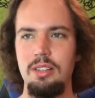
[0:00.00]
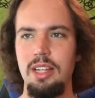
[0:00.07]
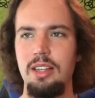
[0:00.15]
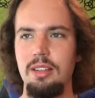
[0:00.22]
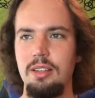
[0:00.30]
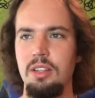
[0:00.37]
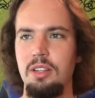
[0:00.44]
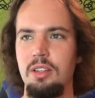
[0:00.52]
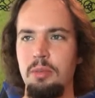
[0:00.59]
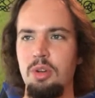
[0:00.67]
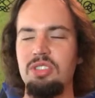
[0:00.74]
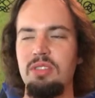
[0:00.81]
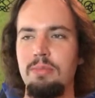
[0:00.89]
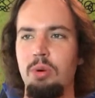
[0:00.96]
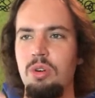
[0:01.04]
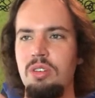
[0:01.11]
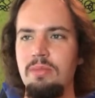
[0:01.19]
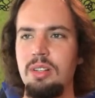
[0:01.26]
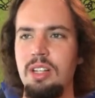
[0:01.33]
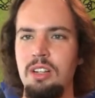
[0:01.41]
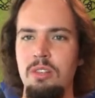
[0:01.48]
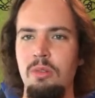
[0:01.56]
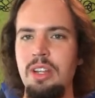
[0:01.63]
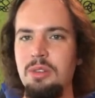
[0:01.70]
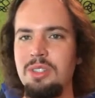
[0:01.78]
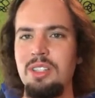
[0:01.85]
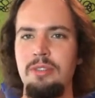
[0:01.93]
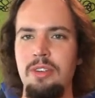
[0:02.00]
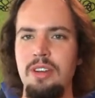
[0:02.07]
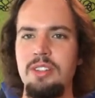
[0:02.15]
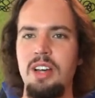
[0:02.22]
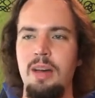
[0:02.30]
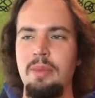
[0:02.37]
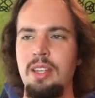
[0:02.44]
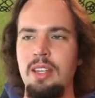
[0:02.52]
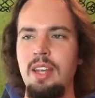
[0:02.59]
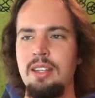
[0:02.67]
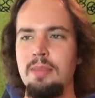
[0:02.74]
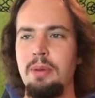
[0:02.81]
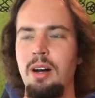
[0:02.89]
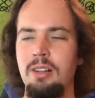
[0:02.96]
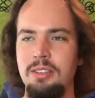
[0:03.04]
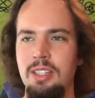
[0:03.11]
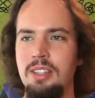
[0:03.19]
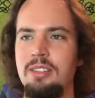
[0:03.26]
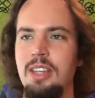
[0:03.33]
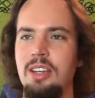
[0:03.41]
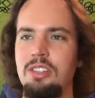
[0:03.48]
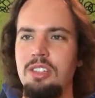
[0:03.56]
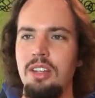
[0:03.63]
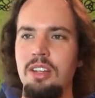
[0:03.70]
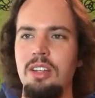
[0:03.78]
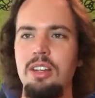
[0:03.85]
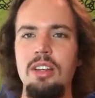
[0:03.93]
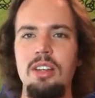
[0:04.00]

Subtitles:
like the most important political one, it was at the very top in the politics section.